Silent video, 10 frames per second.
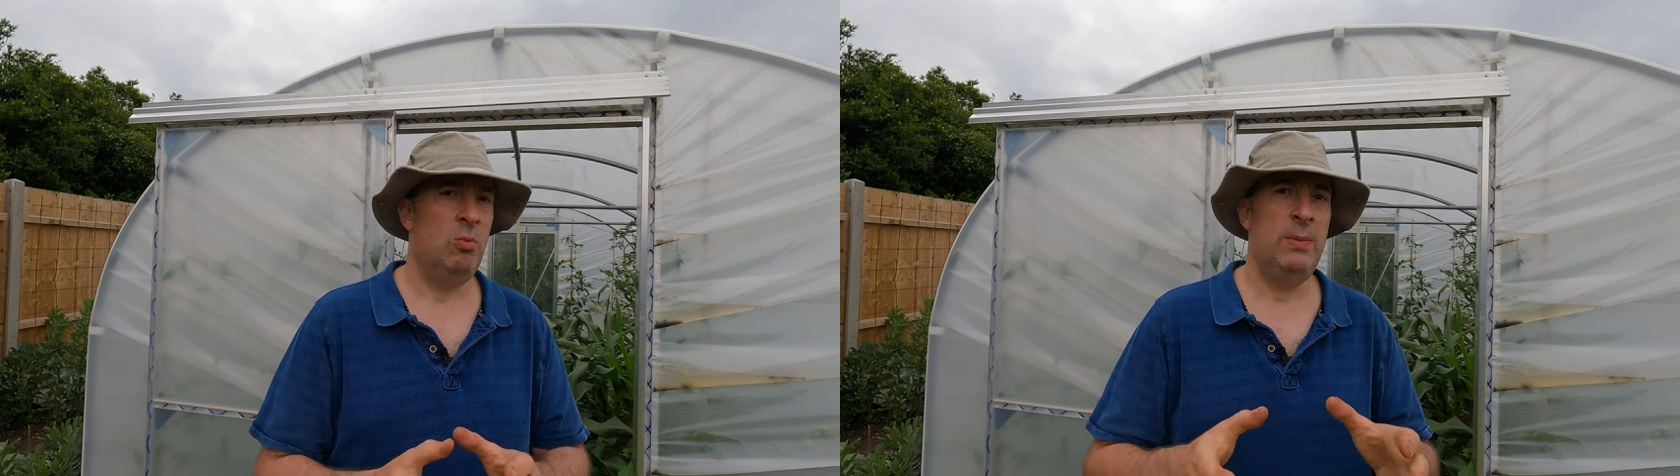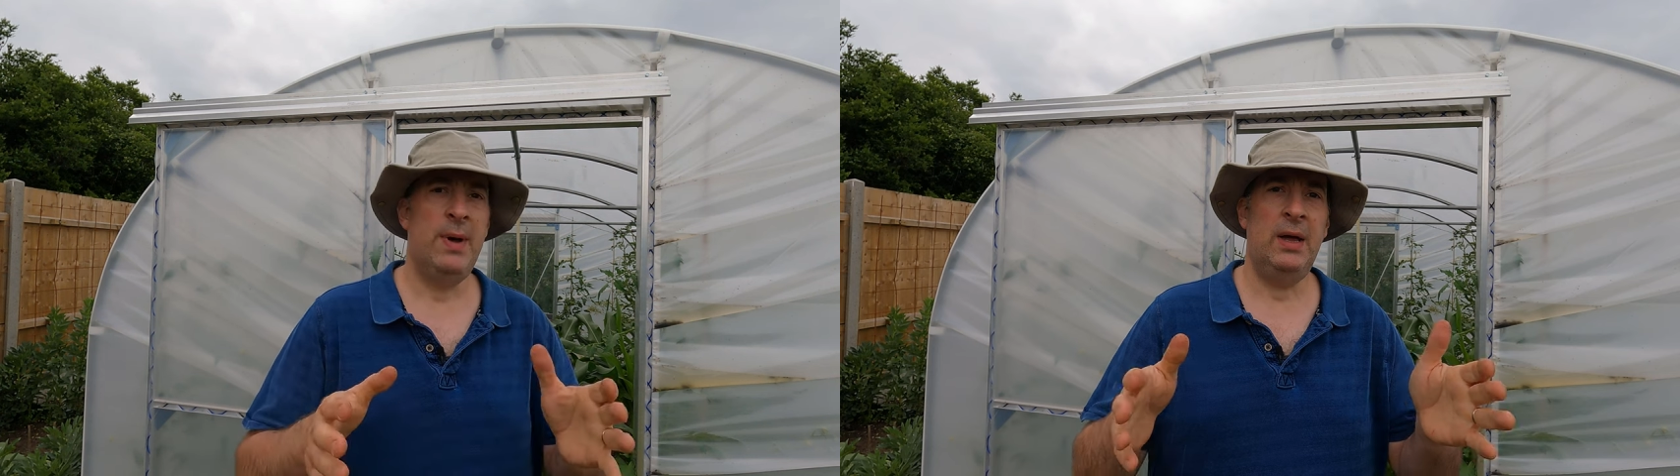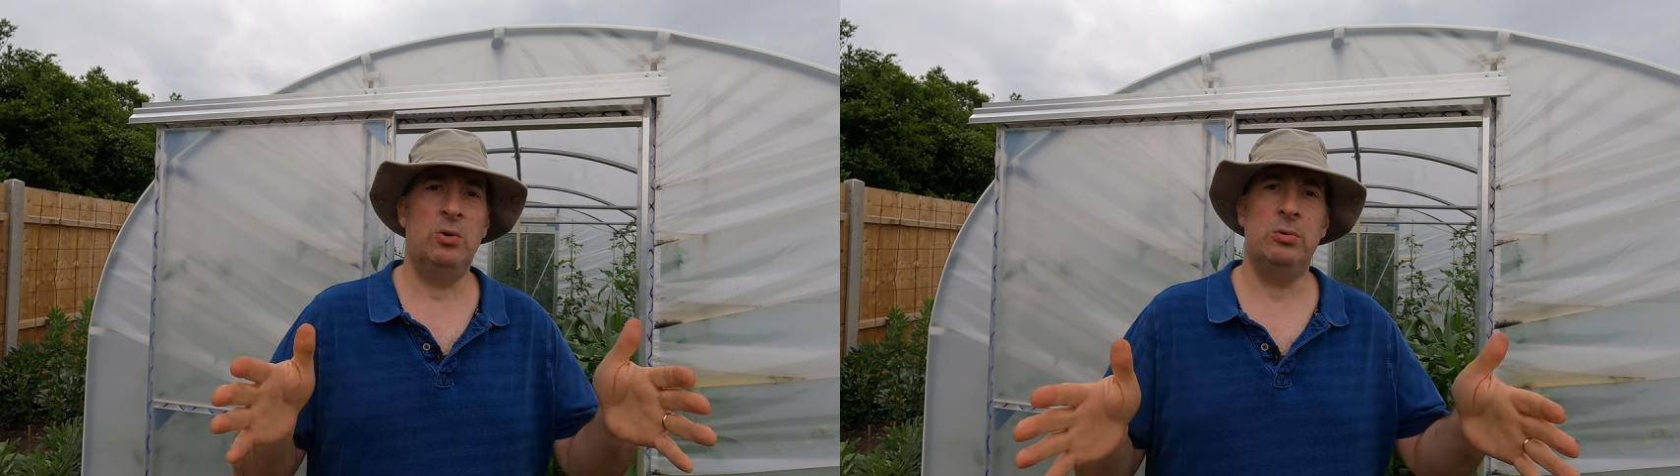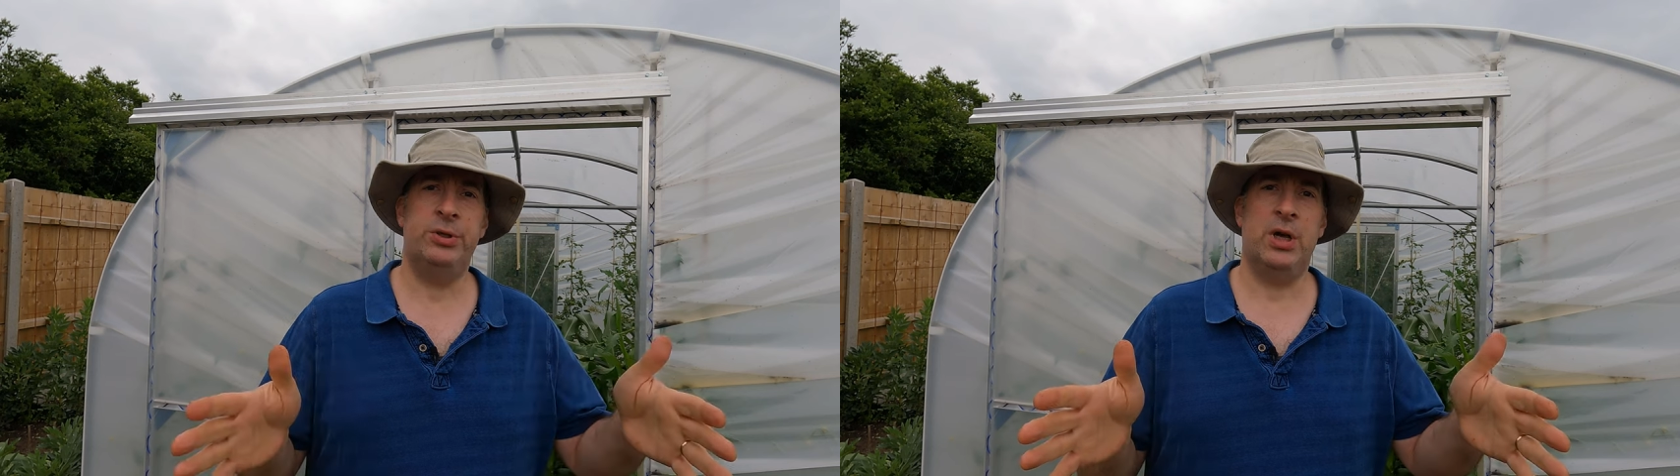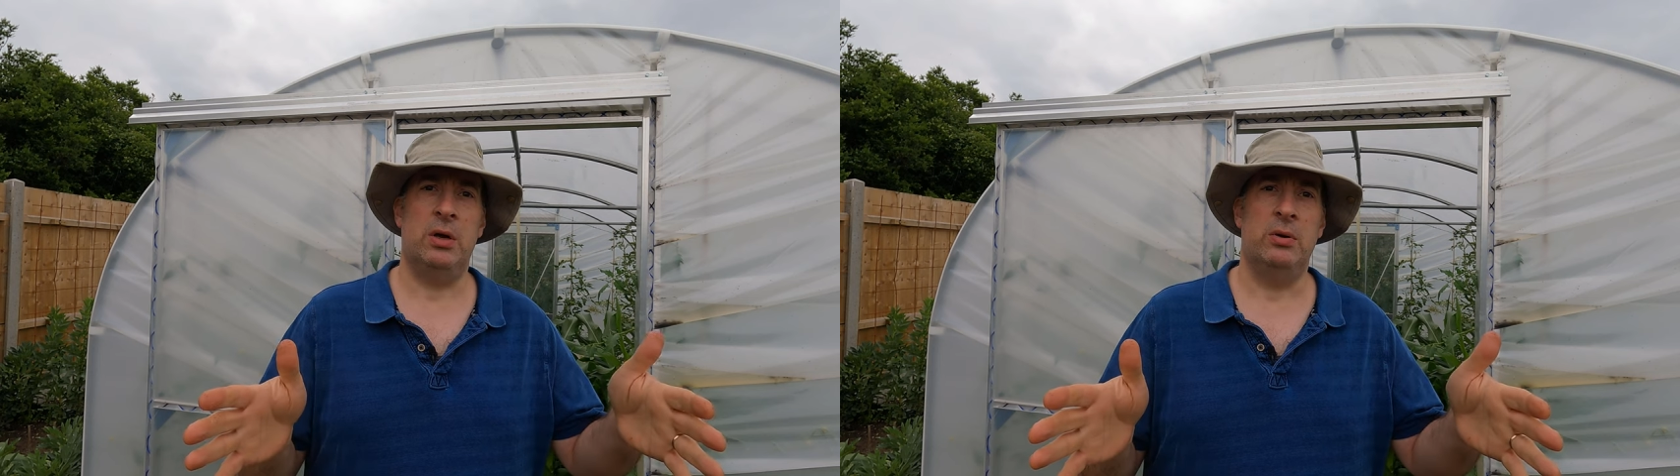We may
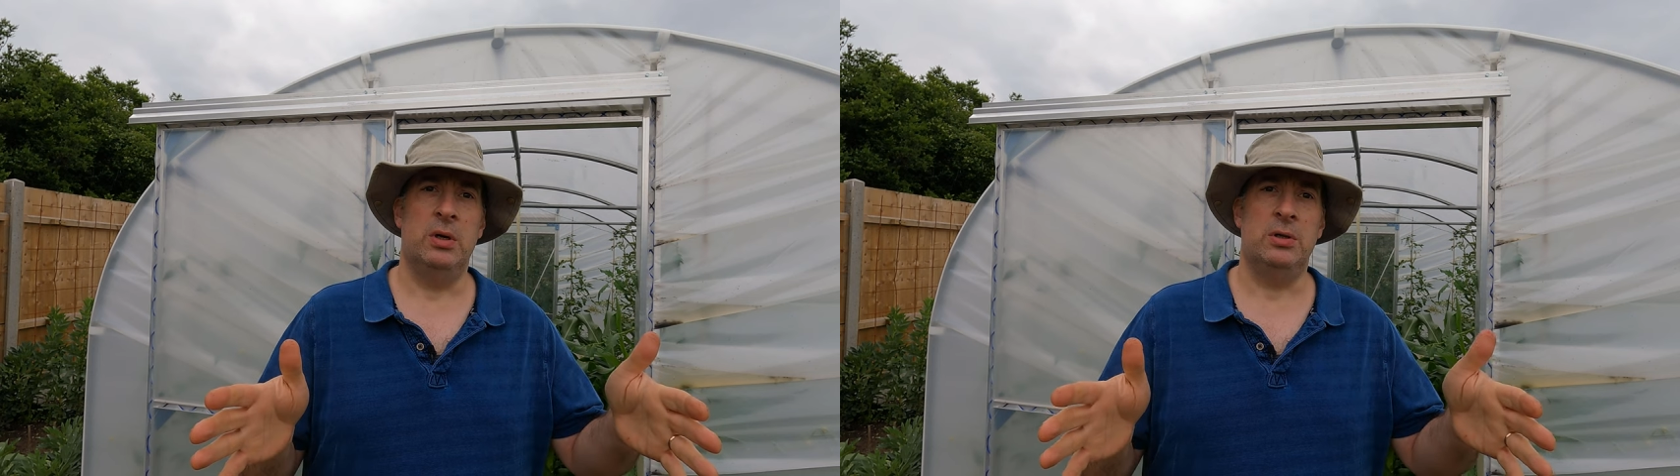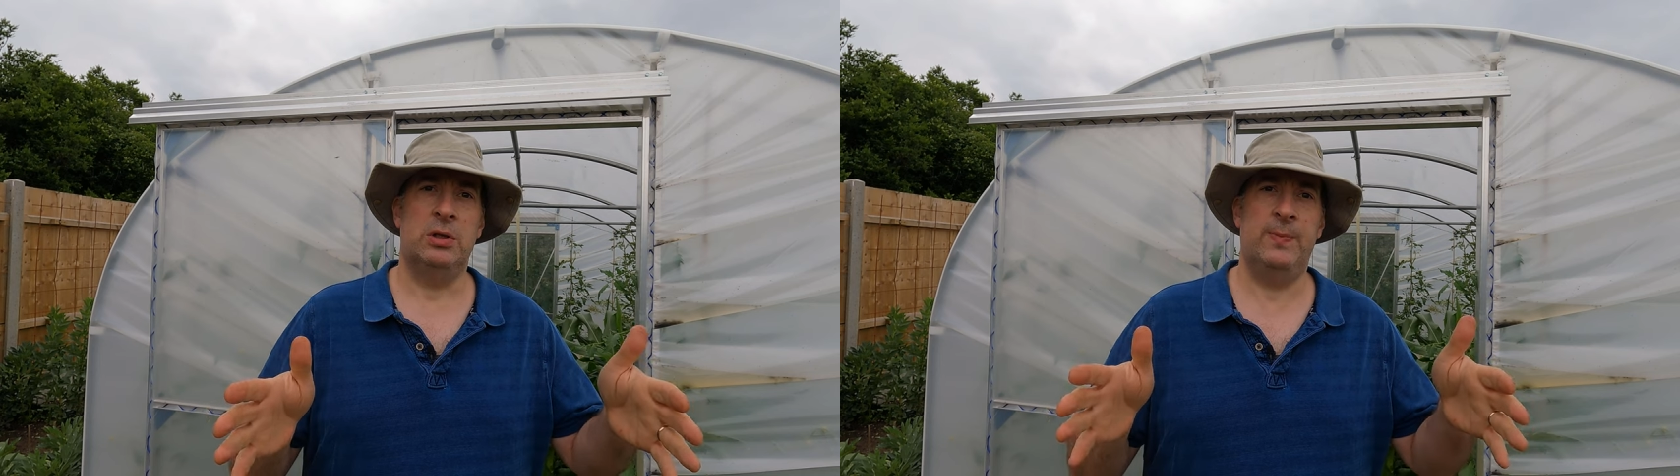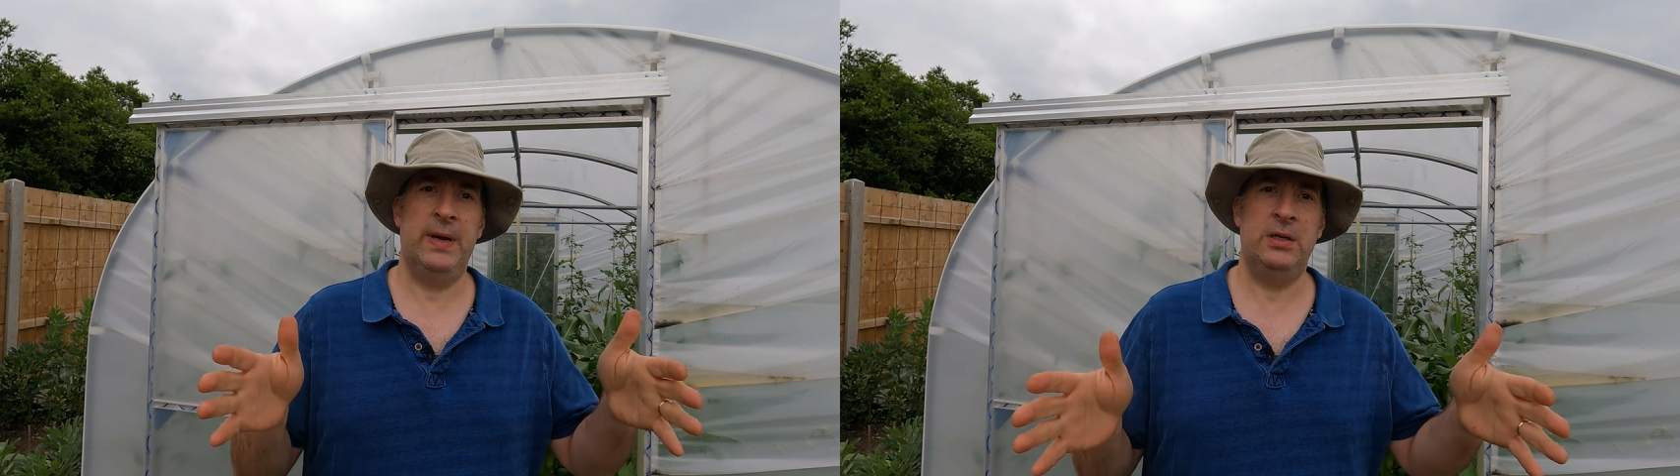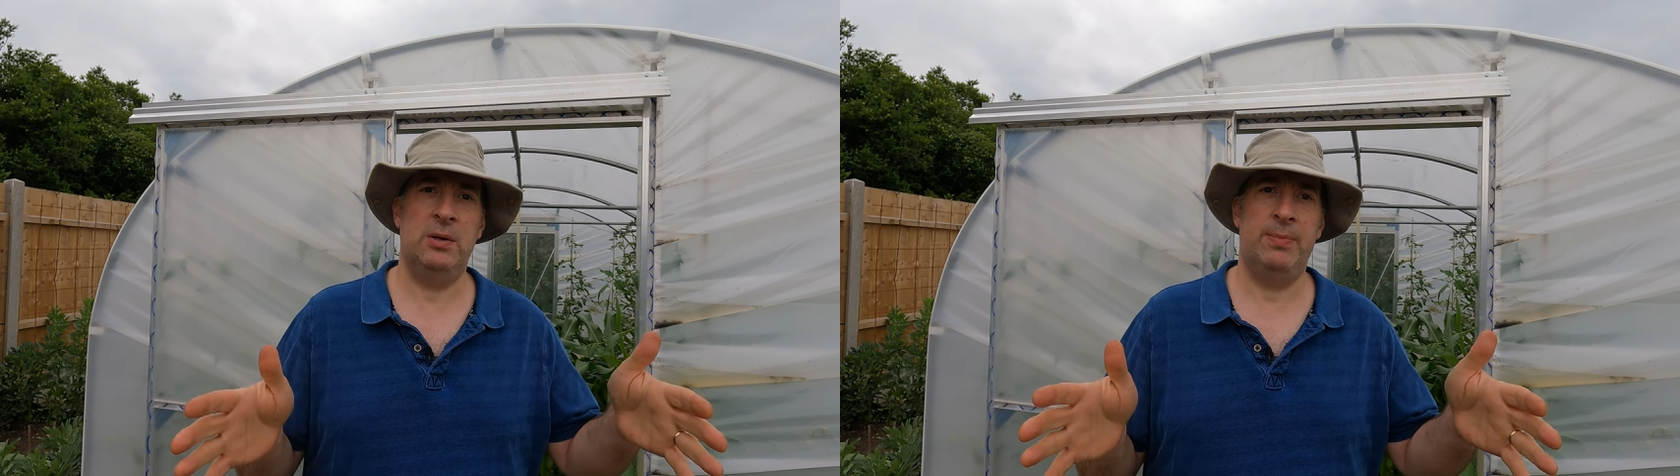also space